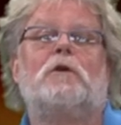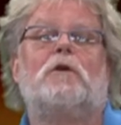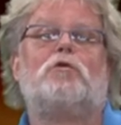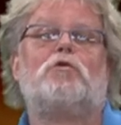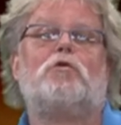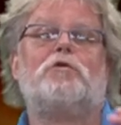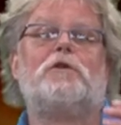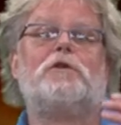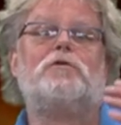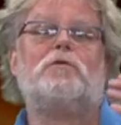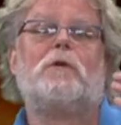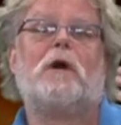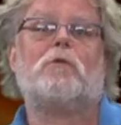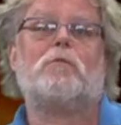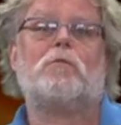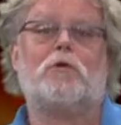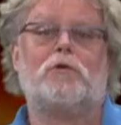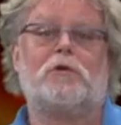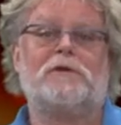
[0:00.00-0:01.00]
According to
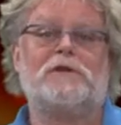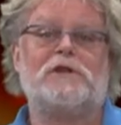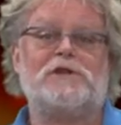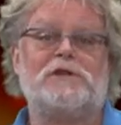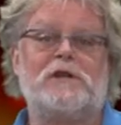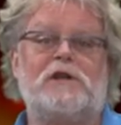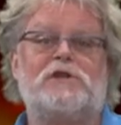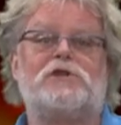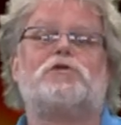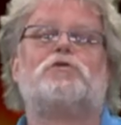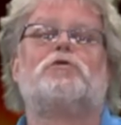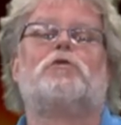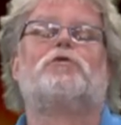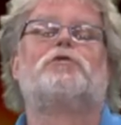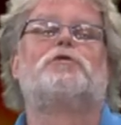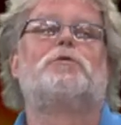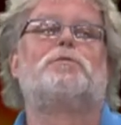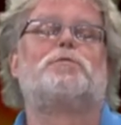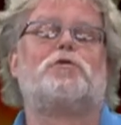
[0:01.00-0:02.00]
our model, this stage is
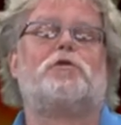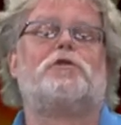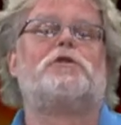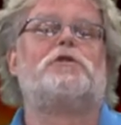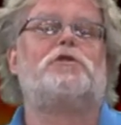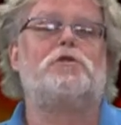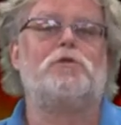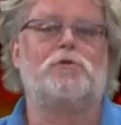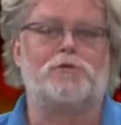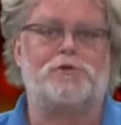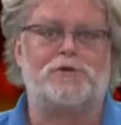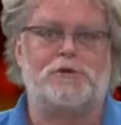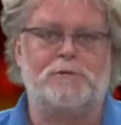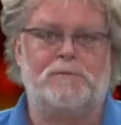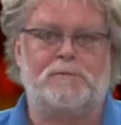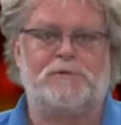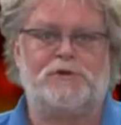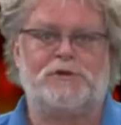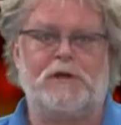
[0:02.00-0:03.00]
called the product
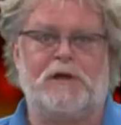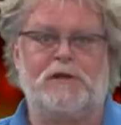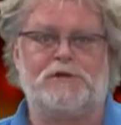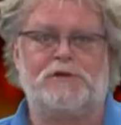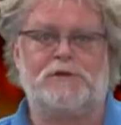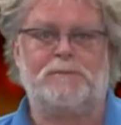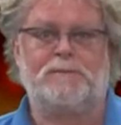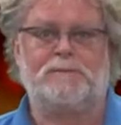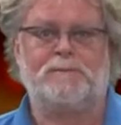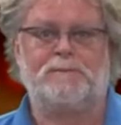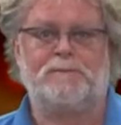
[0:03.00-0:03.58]
use stage.